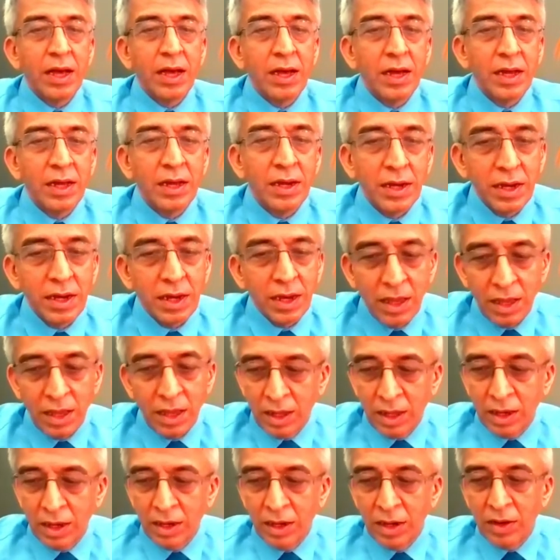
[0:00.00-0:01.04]
Uh,
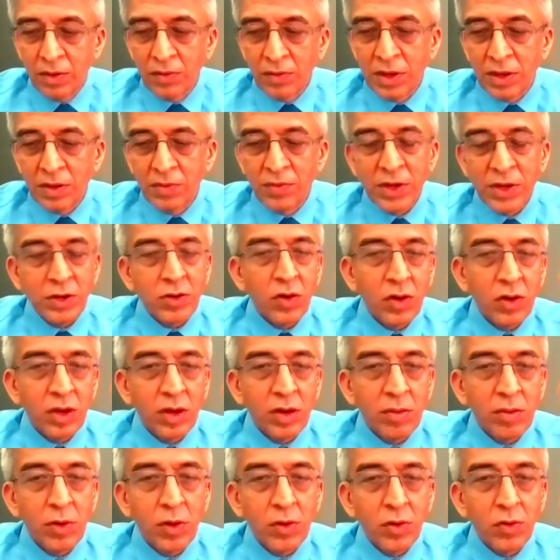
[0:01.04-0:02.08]
now here we are
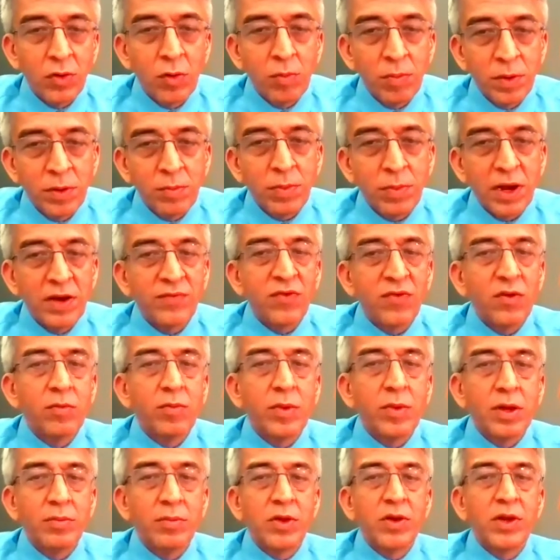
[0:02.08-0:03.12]
talking about open
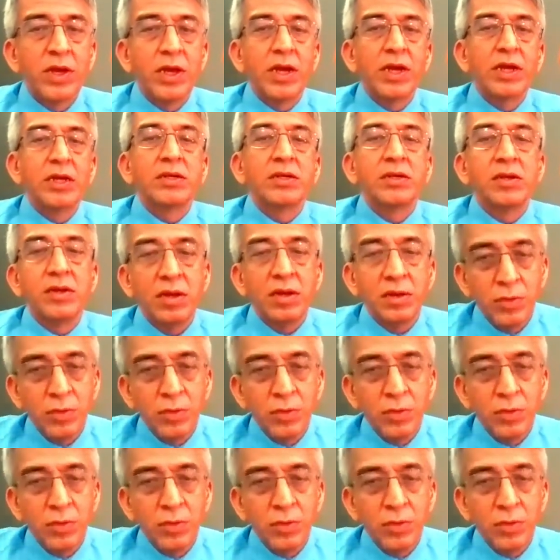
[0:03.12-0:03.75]
platform communication,